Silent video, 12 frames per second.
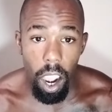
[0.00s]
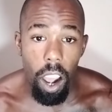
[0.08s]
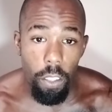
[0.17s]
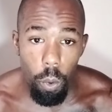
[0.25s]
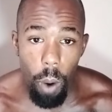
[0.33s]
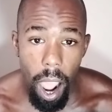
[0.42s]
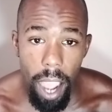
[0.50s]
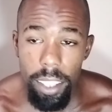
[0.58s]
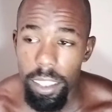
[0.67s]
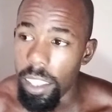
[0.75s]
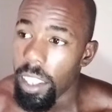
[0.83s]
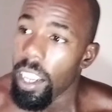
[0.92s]

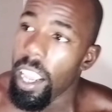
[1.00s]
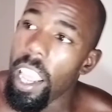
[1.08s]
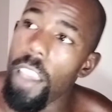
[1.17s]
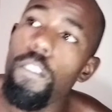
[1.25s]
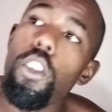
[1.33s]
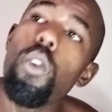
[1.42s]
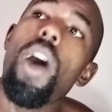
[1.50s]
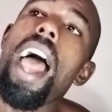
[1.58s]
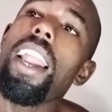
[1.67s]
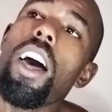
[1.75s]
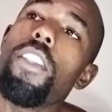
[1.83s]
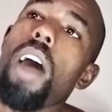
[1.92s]
Otherwise, if you
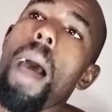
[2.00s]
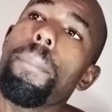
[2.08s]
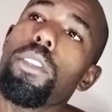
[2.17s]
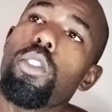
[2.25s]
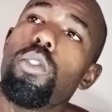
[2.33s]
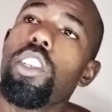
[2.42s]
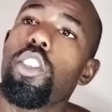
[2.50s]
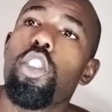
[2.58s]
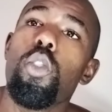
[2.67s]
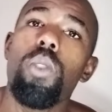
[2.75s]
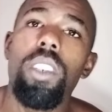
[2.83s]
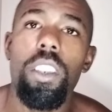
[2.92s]
had other opportunities,
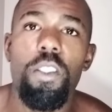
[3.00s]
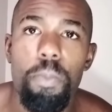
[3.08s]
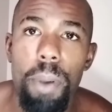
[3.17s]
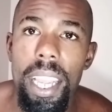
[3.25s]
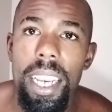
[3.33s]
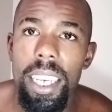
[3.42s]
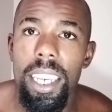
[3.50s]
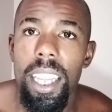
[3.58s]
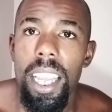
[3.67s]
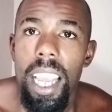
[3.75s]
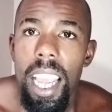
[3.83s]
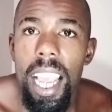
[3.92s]
you wouldn't have been
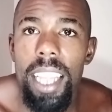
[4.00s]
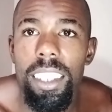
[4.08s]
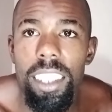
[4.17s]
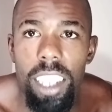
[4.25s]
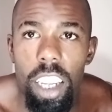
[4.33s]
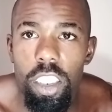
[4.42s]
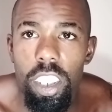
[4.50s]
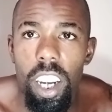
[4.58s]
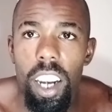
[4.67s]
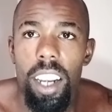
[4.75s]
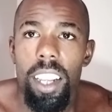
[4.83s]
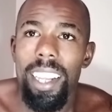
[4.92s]
in such
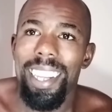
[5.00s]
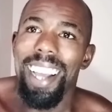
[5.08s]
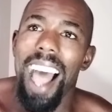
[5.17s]
a,